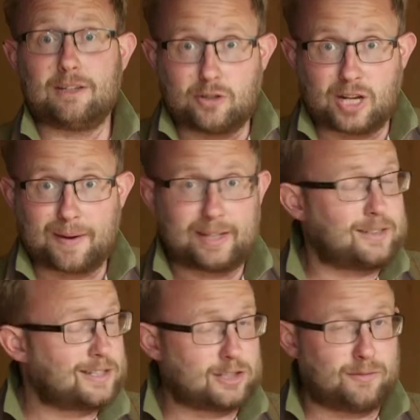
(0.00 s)
as you know, Alan
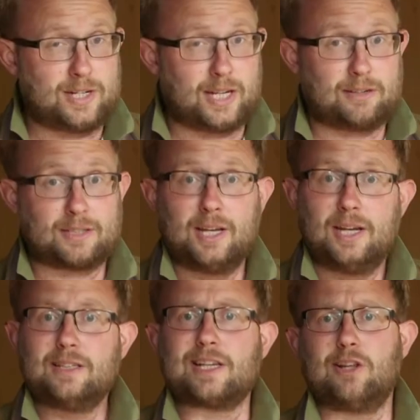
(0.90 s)
does lots of videos,
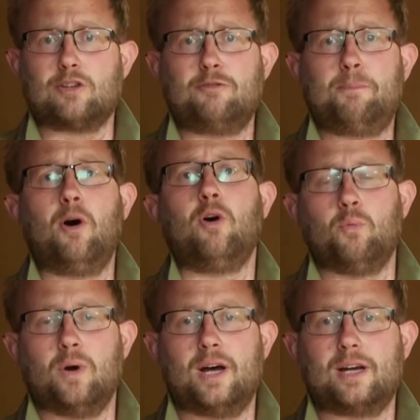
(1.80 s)
does lots of pot
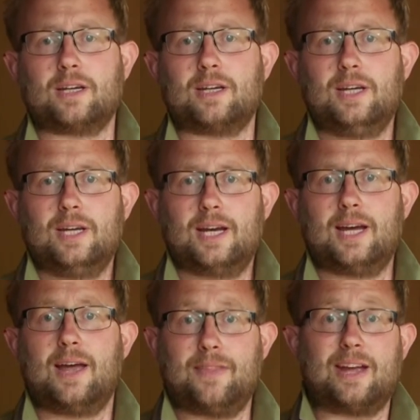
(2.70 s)
work,
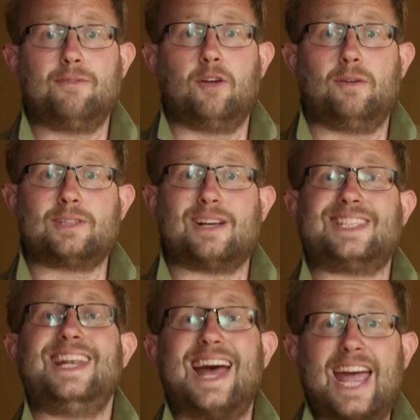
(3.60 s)
and that involves us
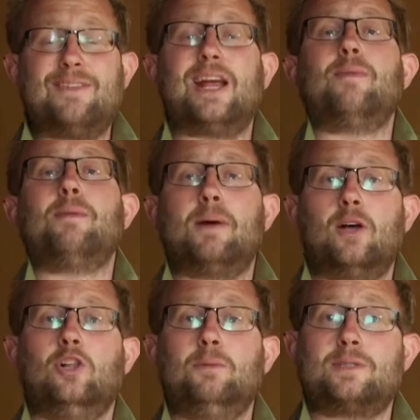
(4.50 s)
layering up the
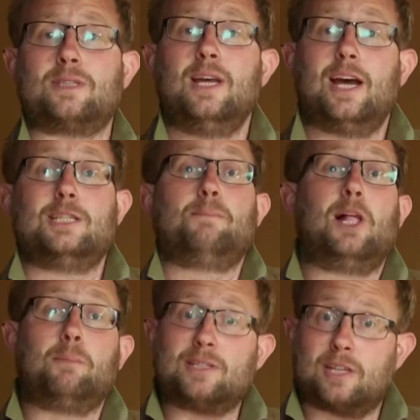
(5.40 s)
bulbs as a
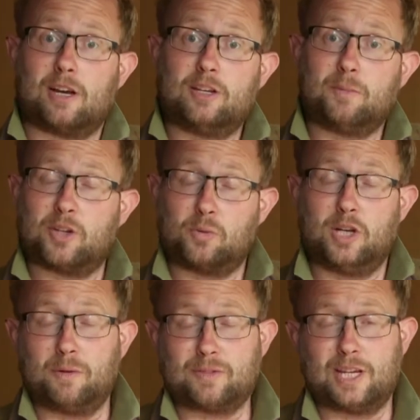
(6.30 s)
bulb lasagna, which
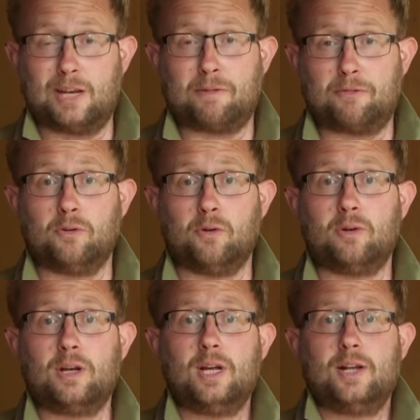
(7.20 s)
really you've seen
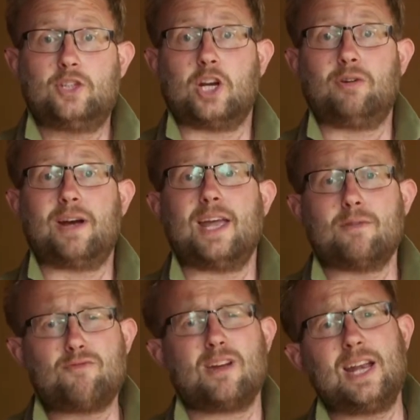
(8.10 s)
before, to create a
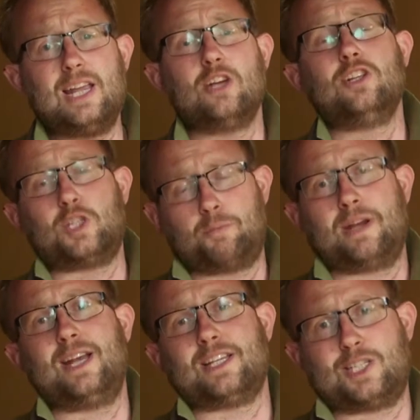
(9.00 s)
really good
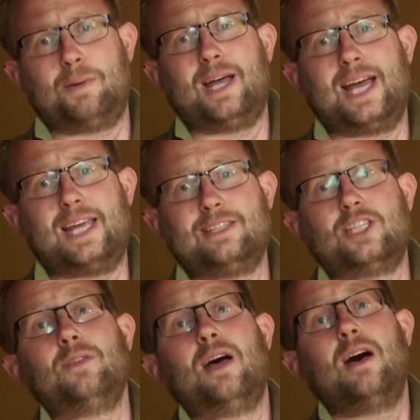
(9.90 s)
spring display.
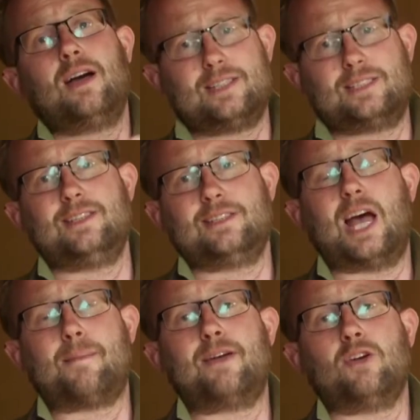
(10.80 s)
So the hyacinths
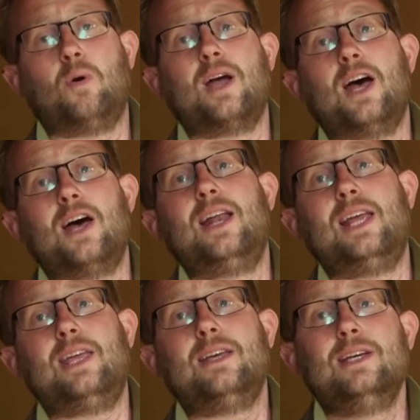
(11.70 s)
come out quite
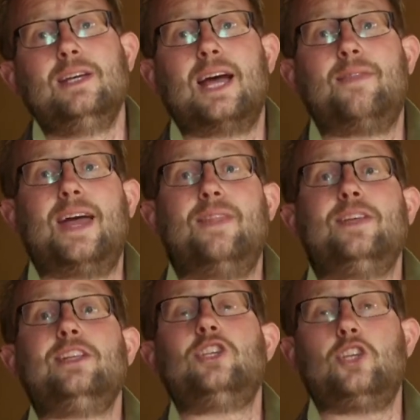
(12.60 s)
early, and then
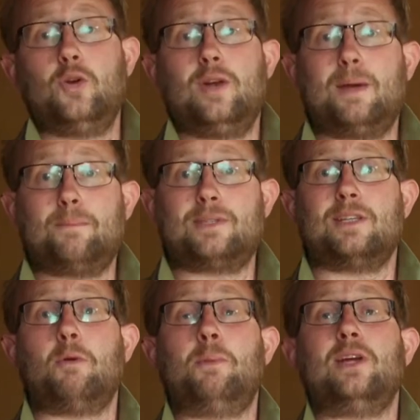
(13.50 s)
the tulips,
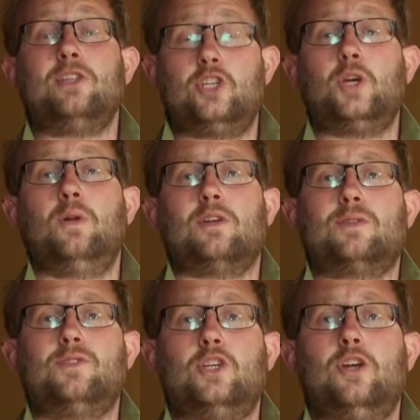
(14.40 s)
and then we put in 2 lots
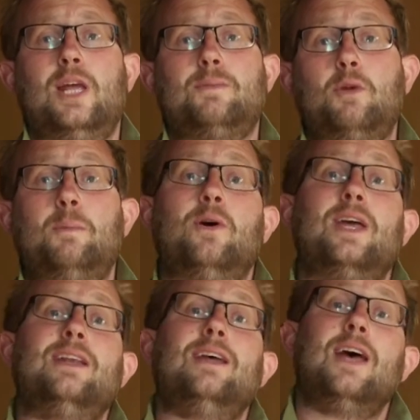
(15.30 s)
of tulips, we put
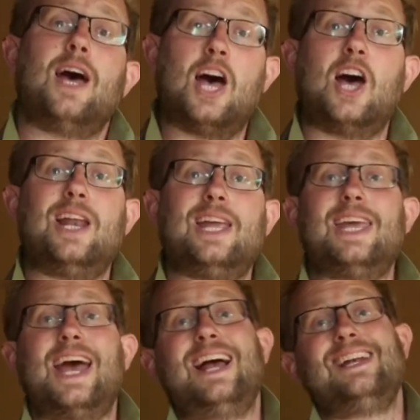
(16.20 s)
in
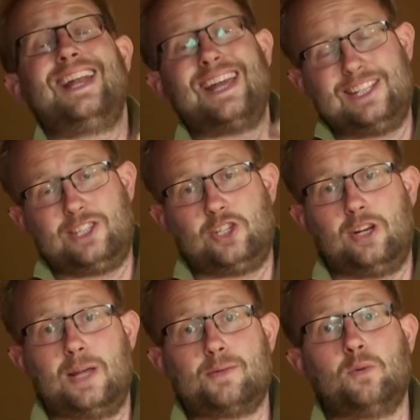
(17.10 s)
early and late
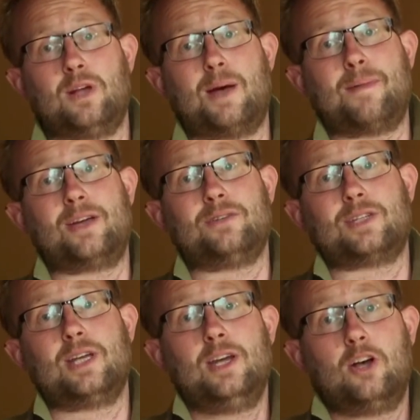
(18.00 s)
tulips will come
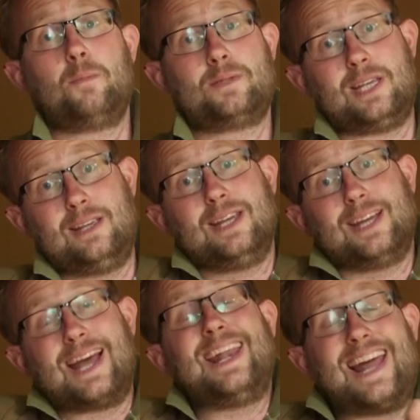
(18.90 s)
out obviously
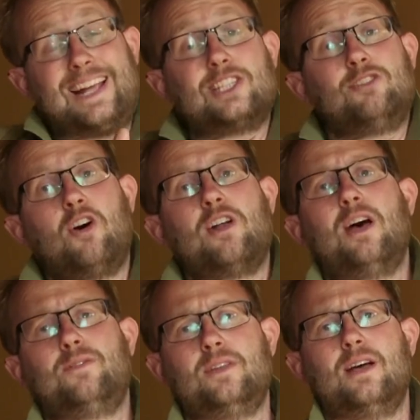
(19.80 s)
later on
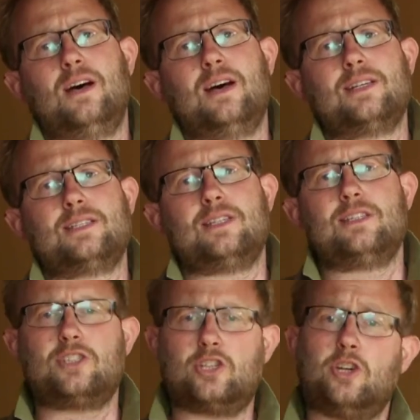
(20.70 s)
after the
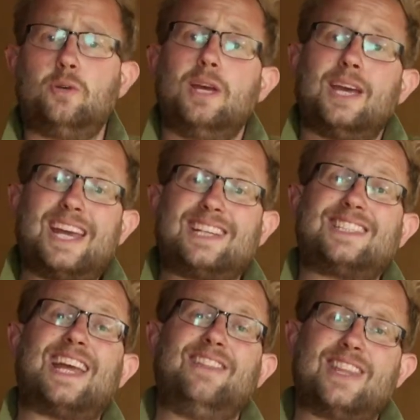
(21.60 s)
hyacinths to
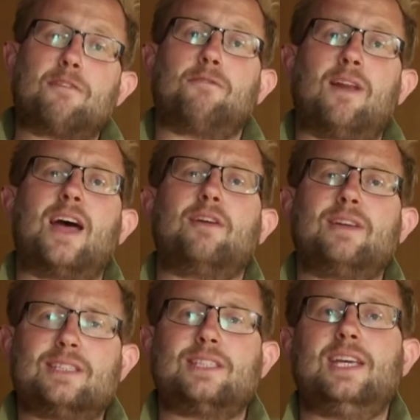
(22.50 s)
extend that
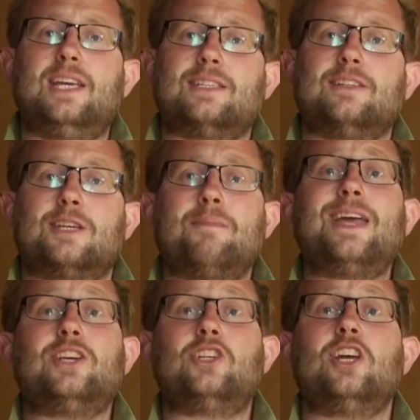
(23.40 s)
flowering season, to
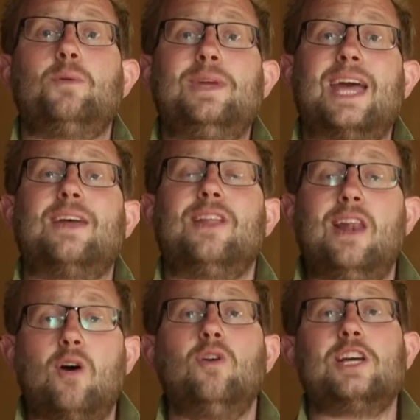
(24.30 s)
make sure that we get the
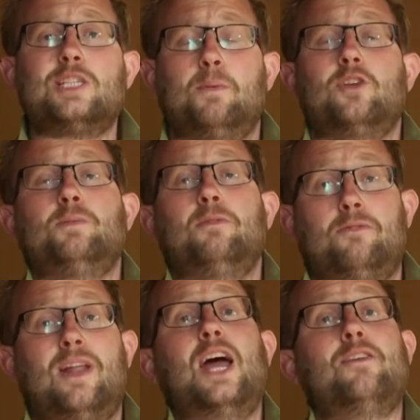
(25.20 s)
longest possible
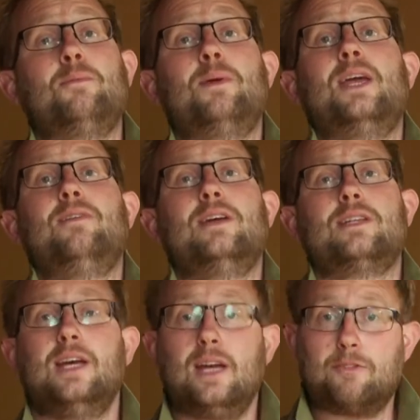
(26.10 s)
flowering period
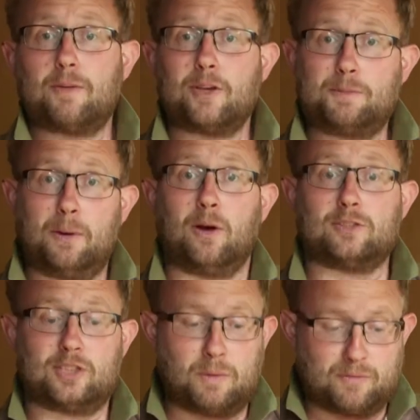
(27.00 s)
from those
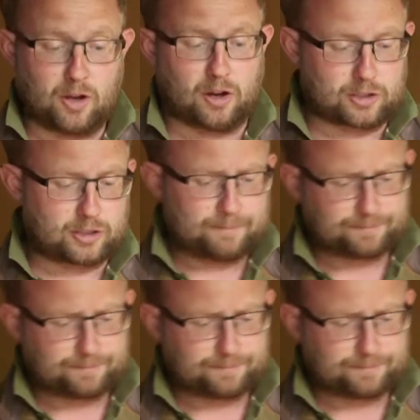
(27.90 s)
pots that we've got.